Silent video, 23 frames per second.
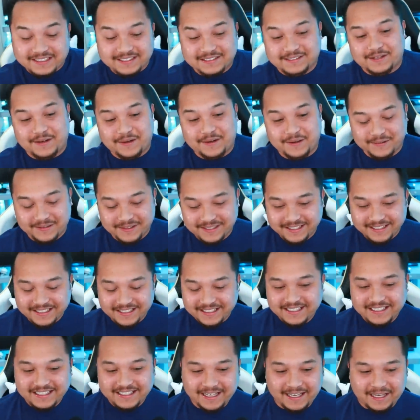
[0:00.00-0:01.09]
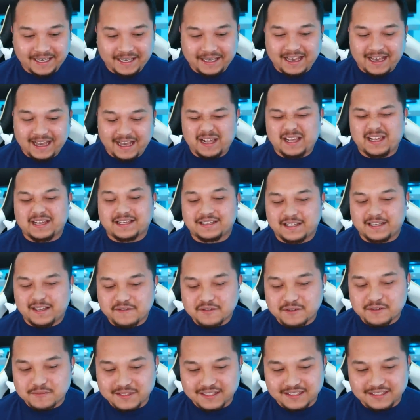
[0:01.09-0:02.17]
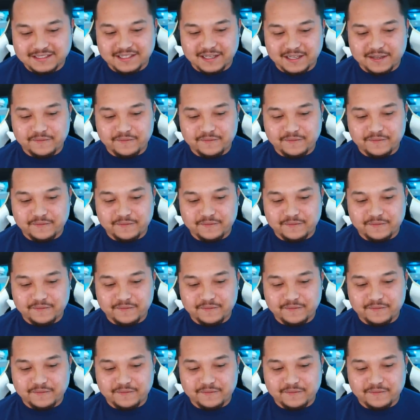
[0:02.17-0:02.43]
So it, it gives me the same